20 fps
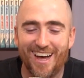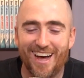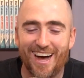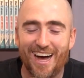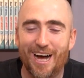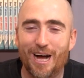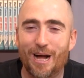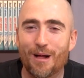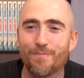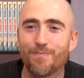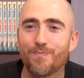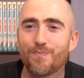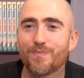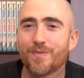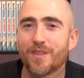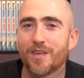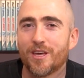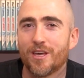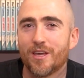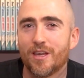
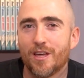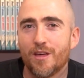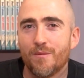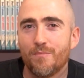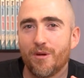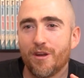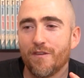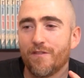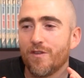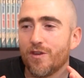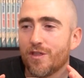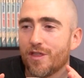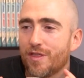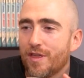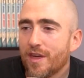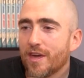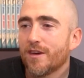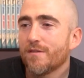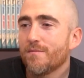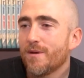But if you
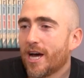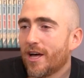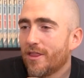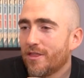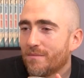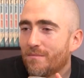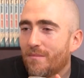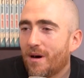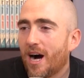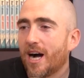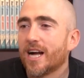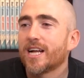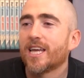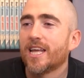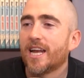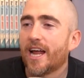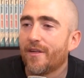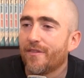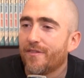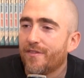think about the
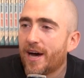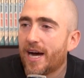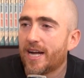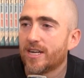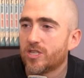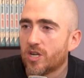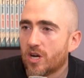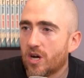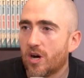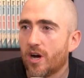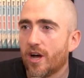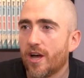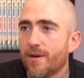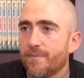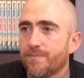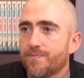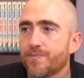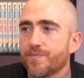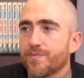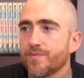market at that
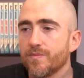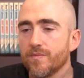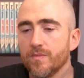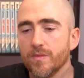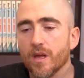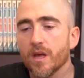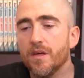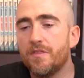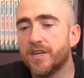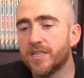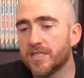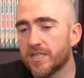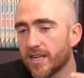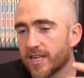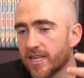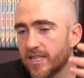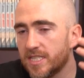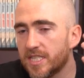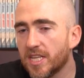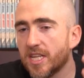time, there's like
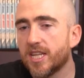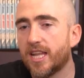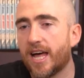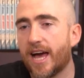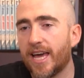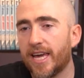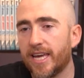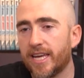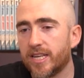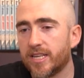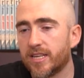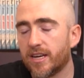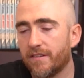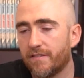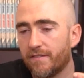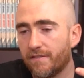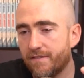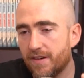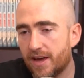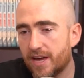a delayed
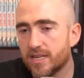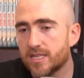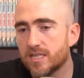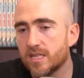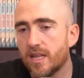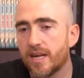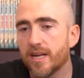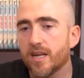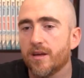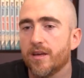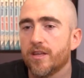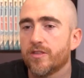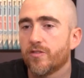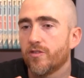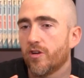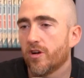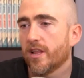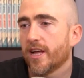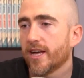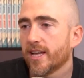effect. Like it's
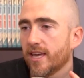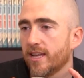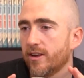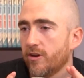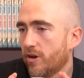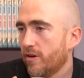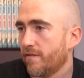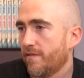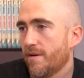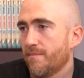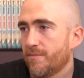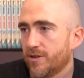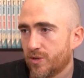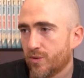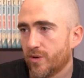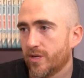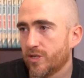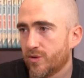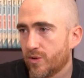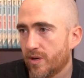not like in November
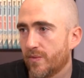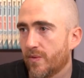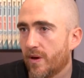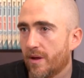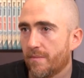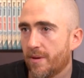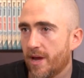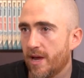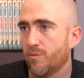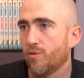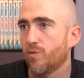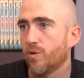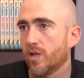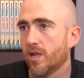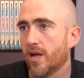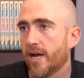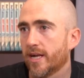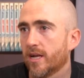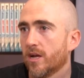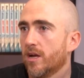2021, people were
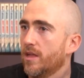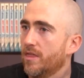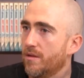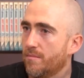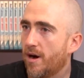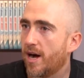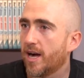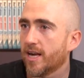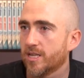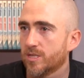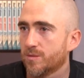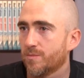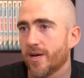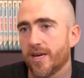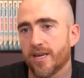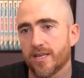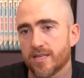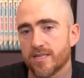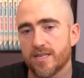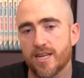like, the market's
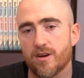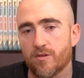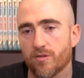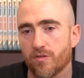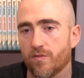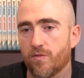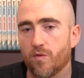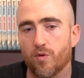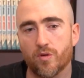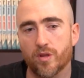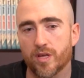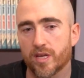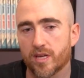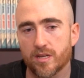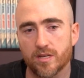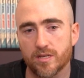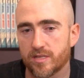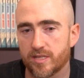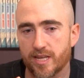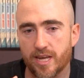peaked and now it's falling
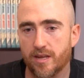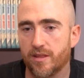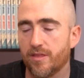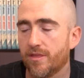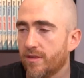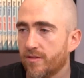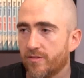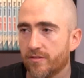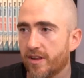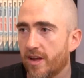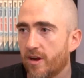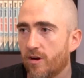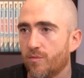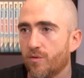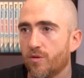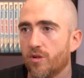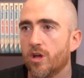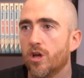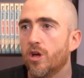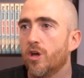and it's
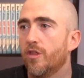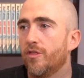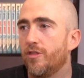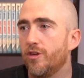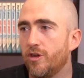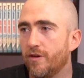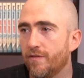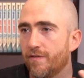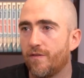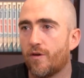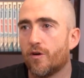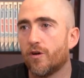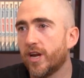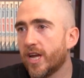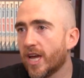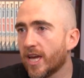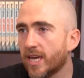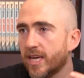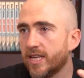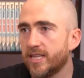terrible. The
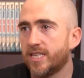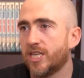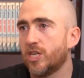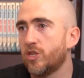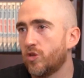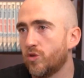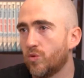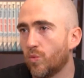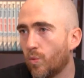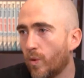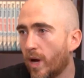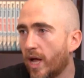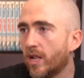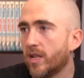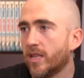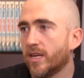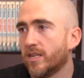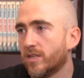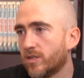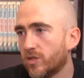euphoria continued well
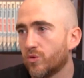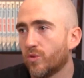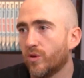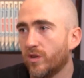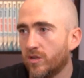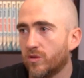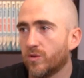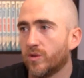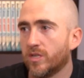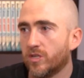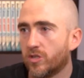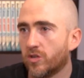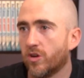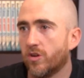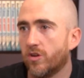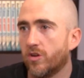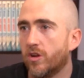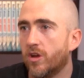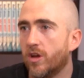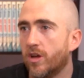into
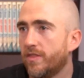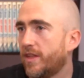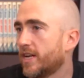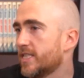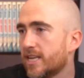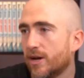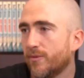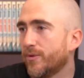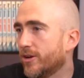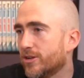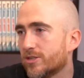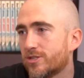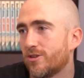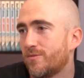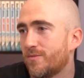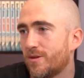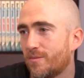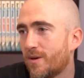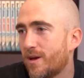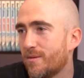2022. That's how we got so
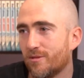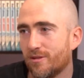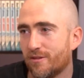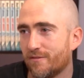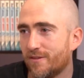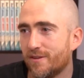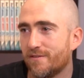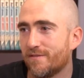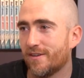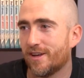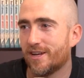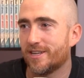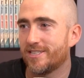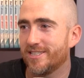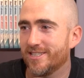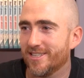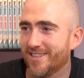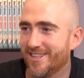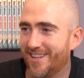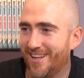many people at FinFest.